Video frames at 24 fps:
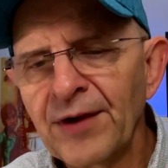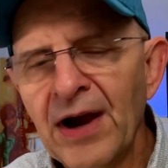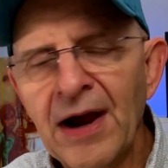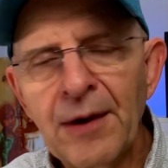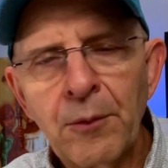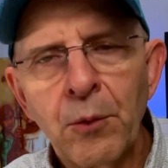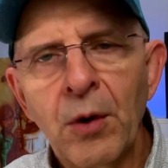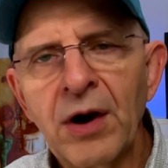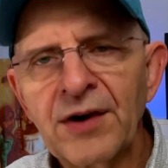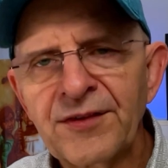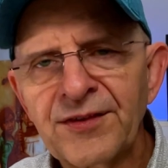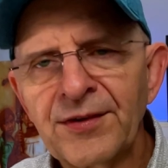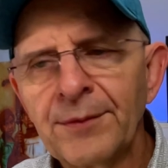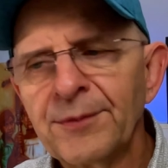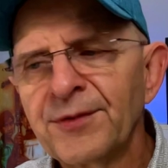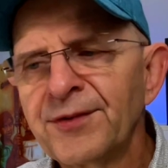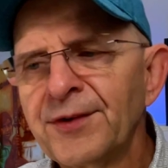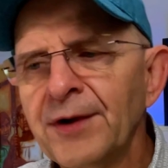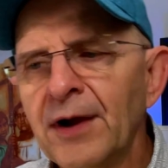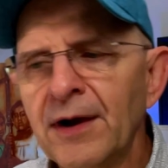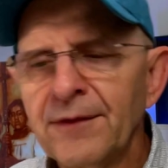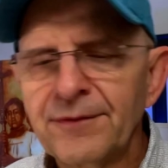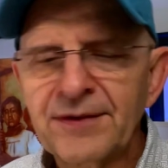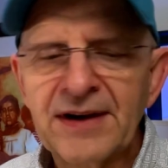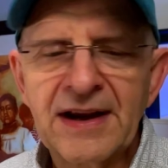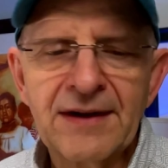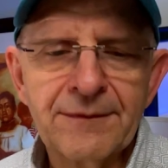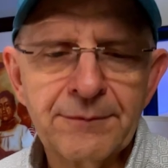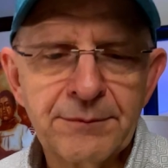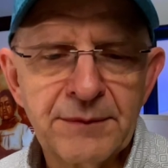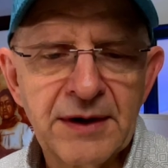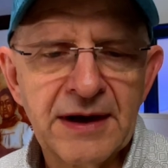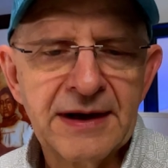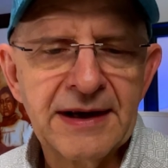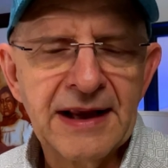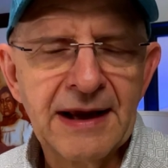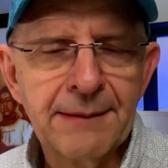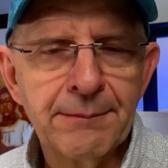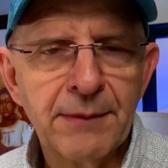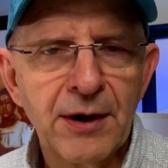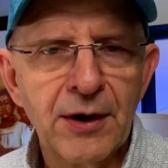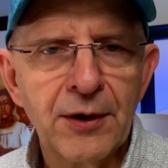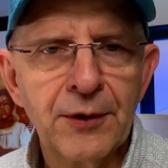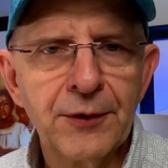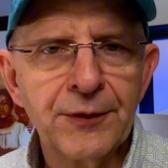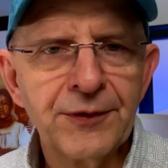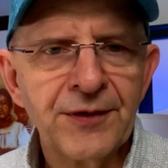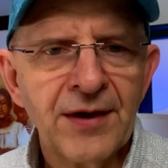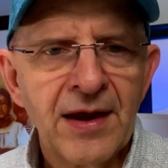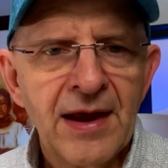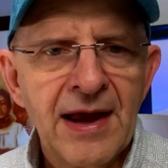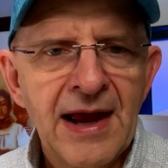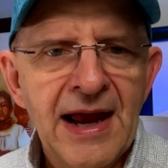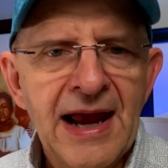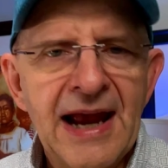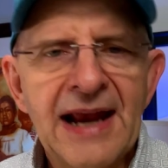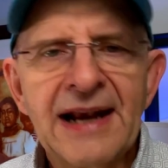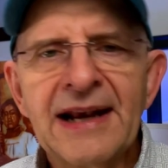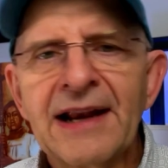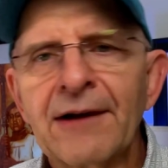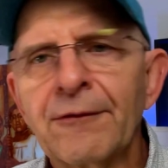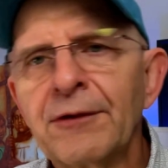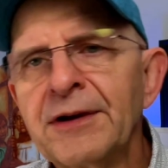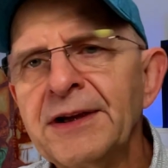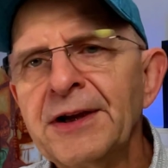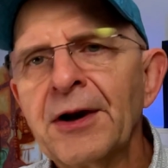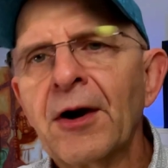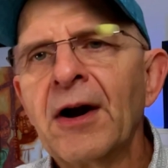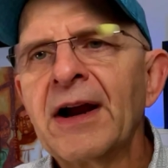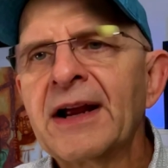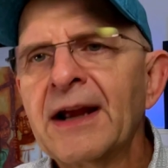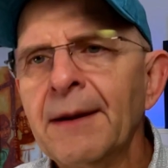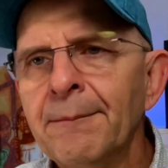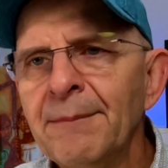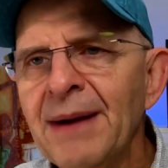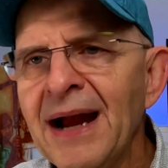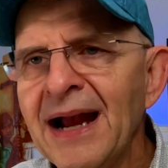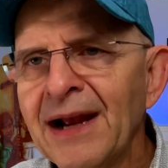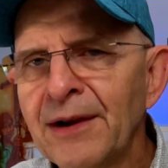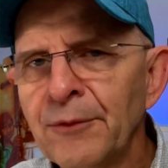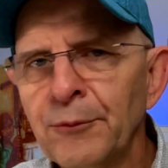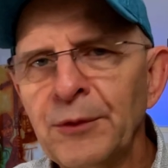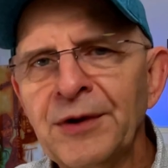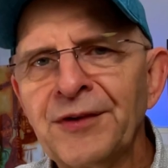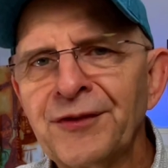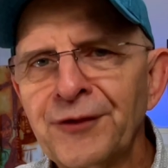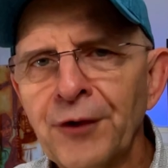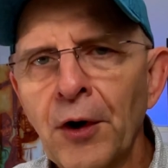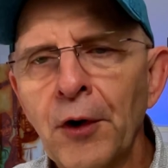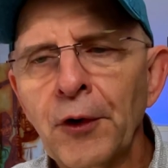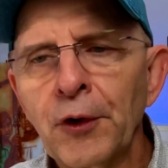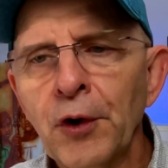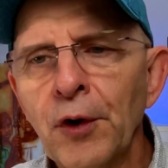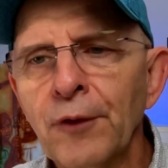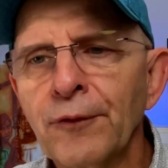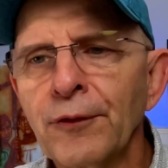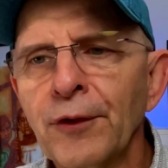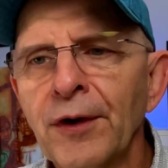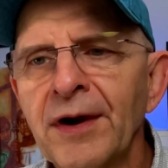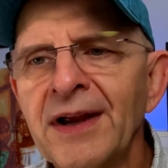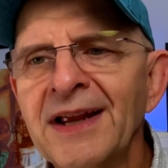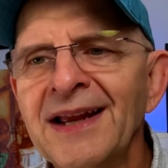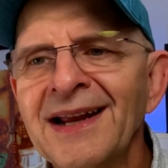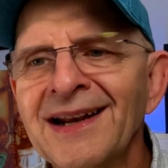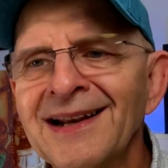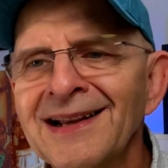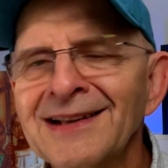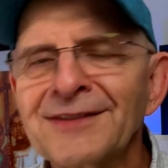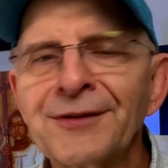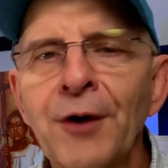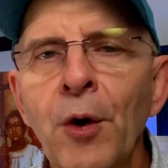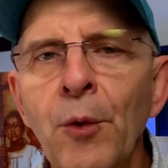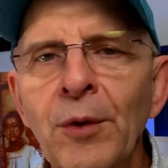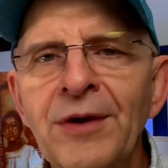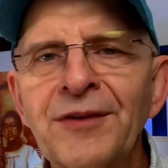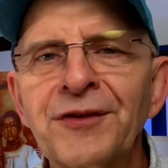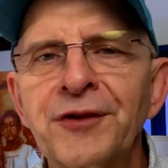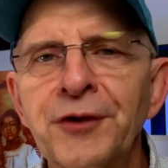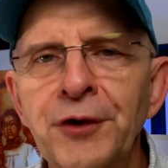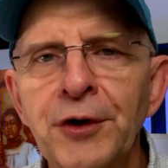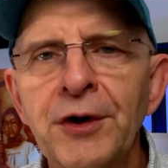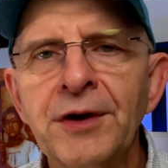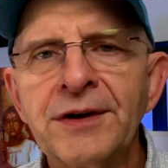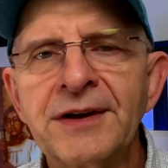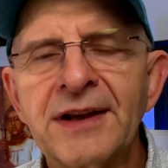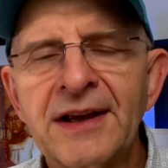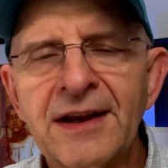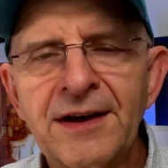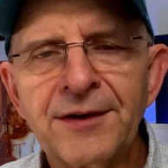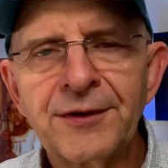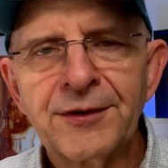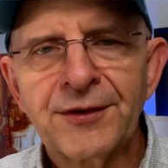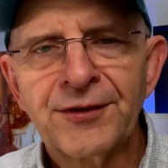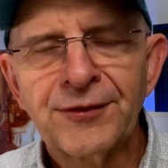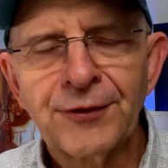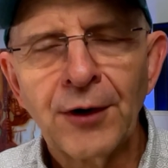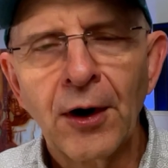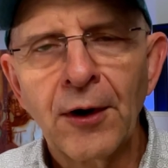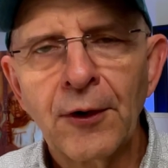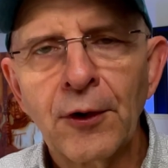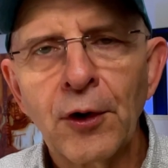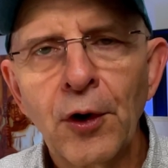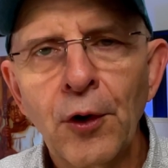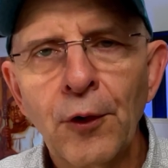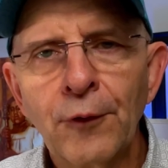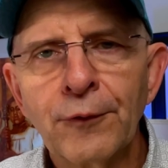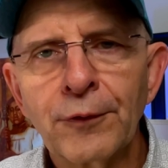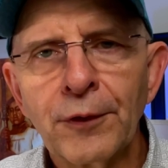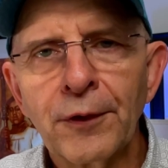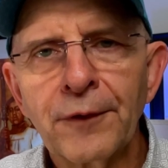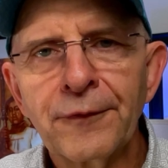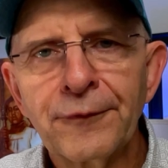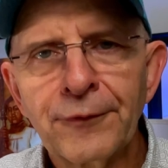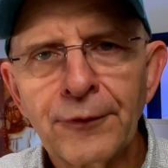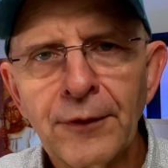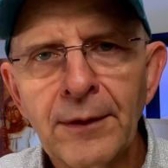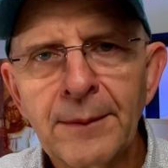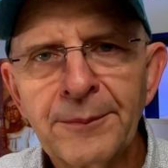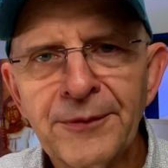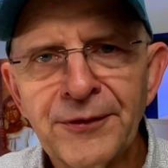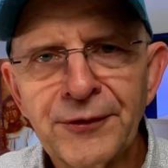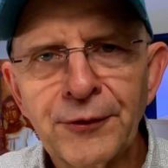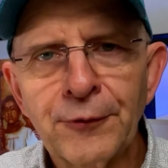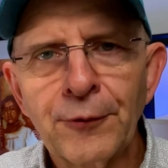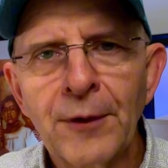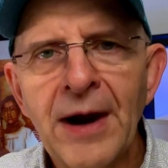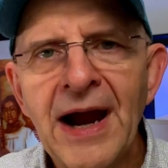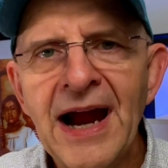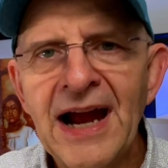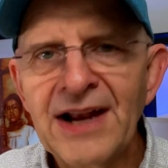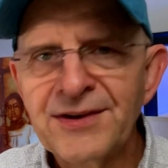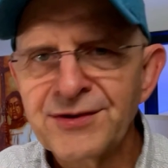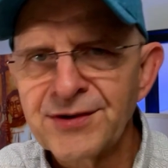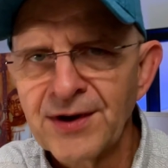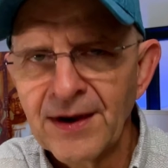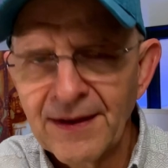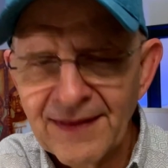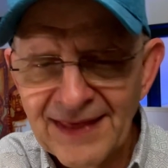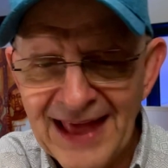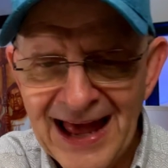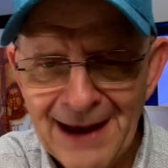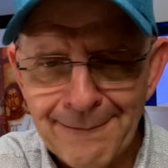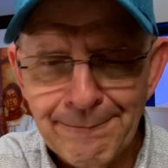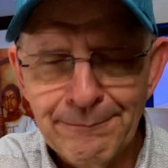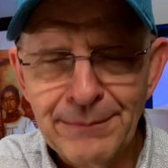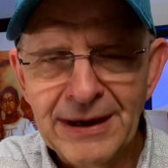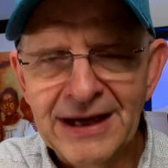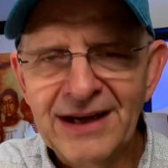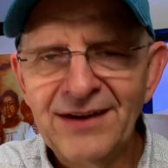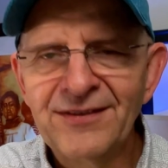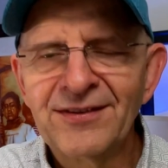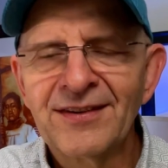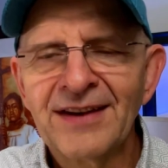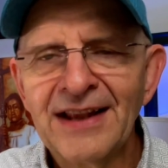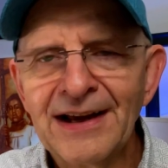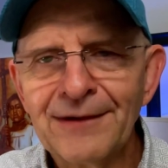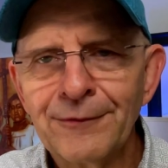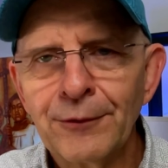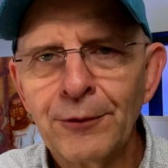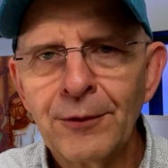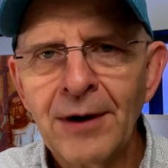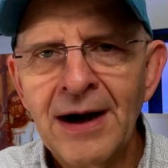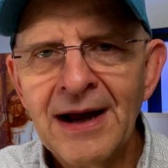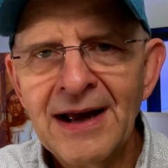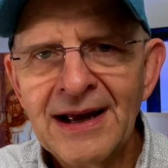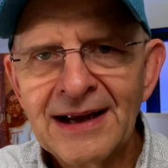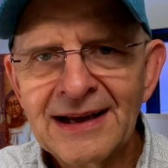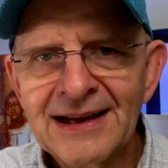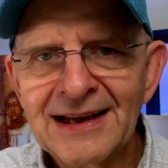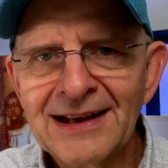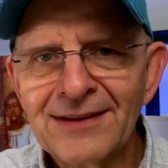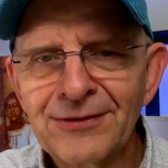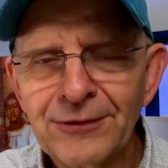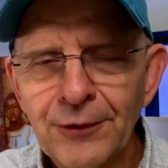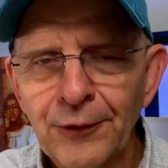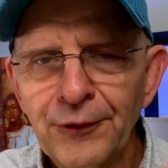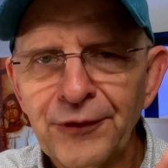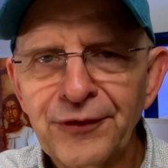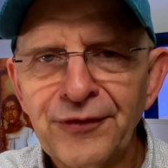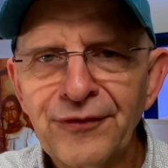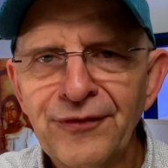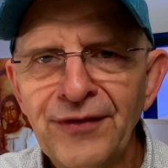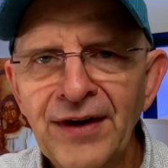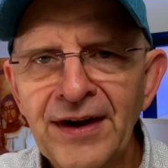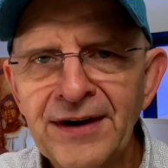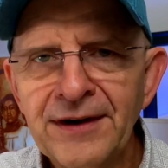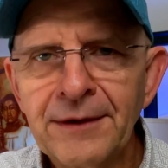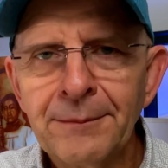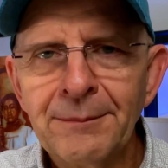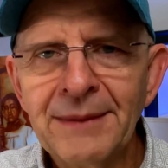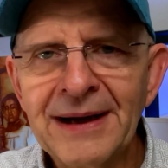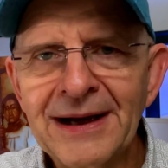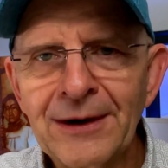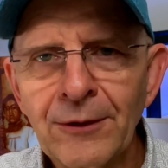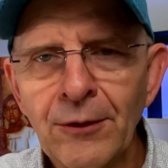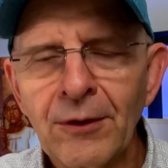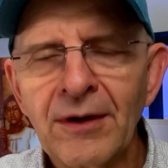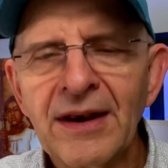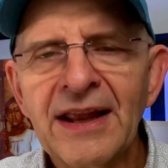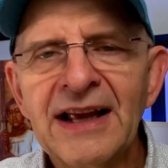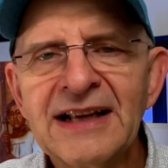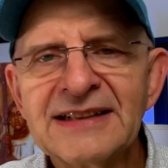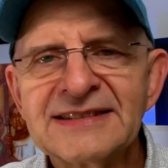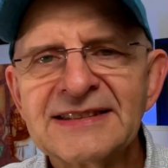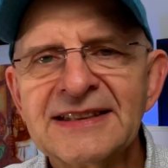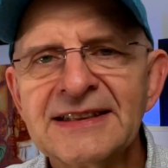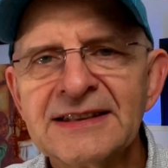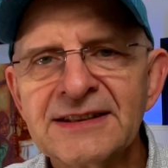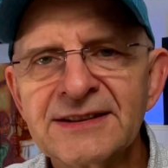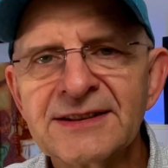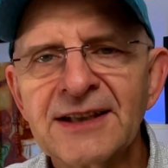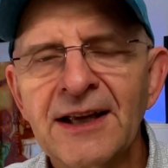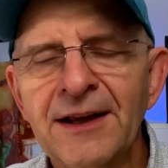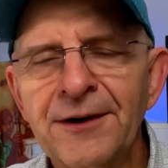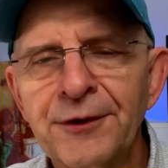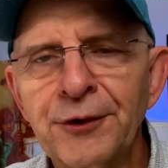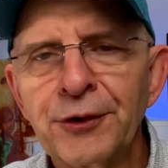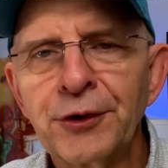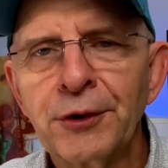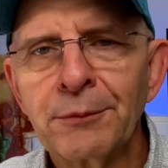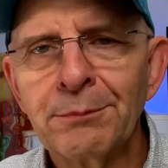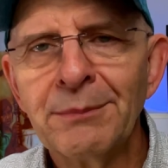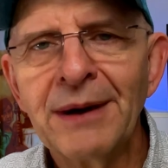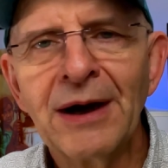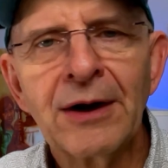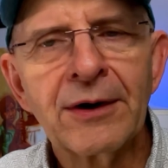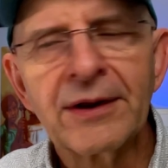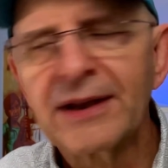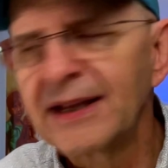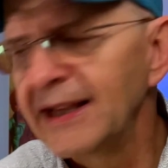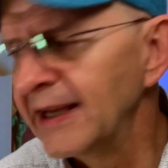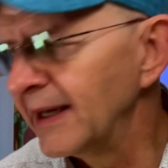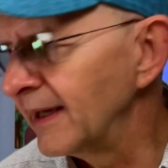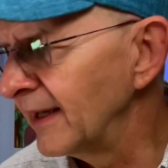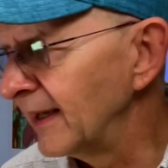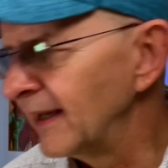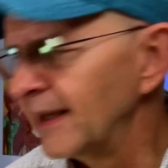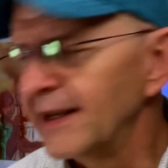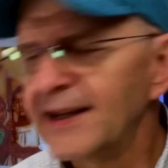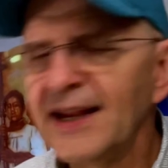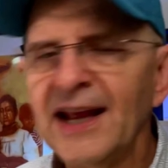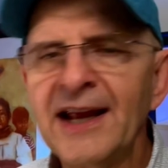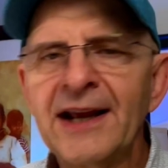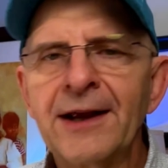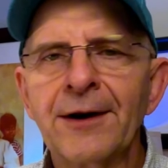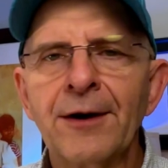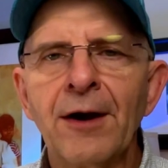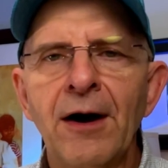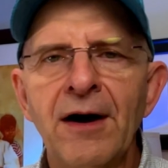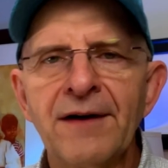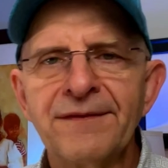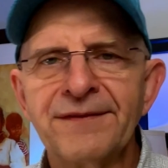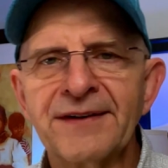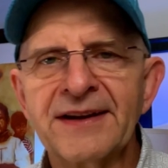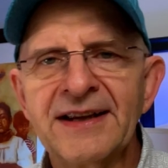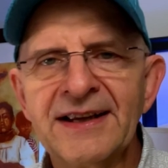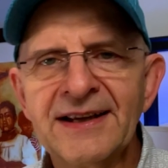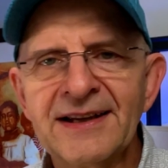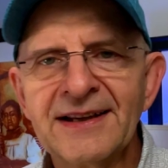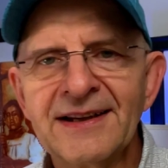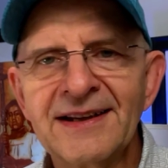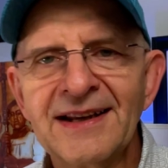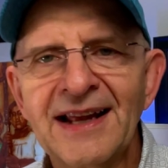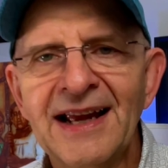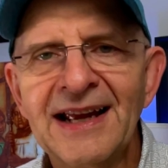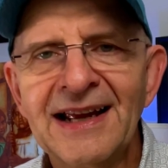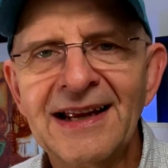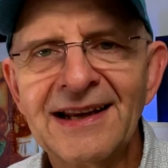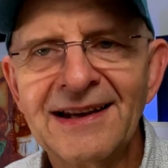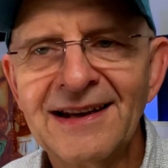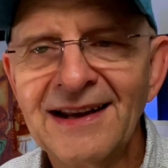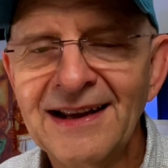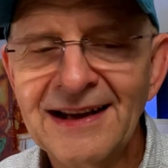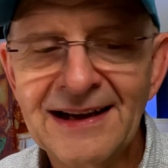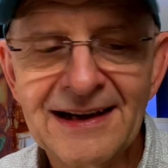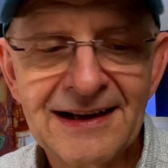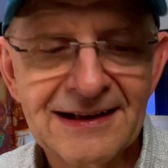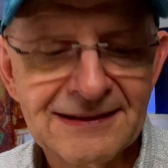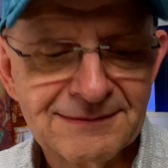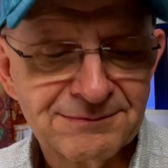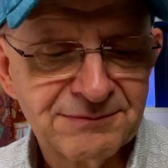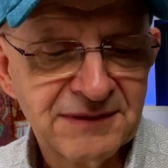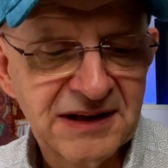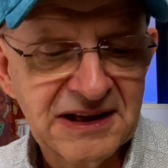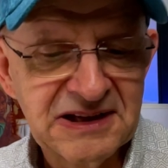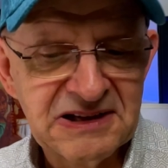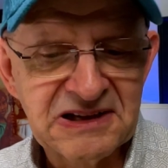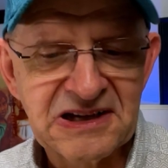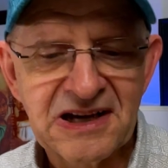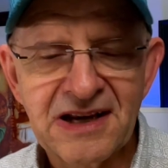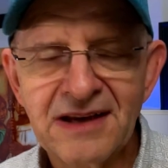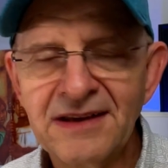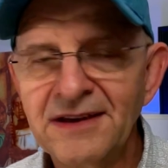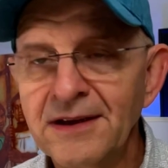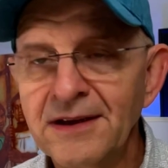I watch some stuff, give them the demos, and every year I come back and we start over again. It's always good to start over from scratch, that base level, get those fundamental lessons under your belt again and take it off again, and it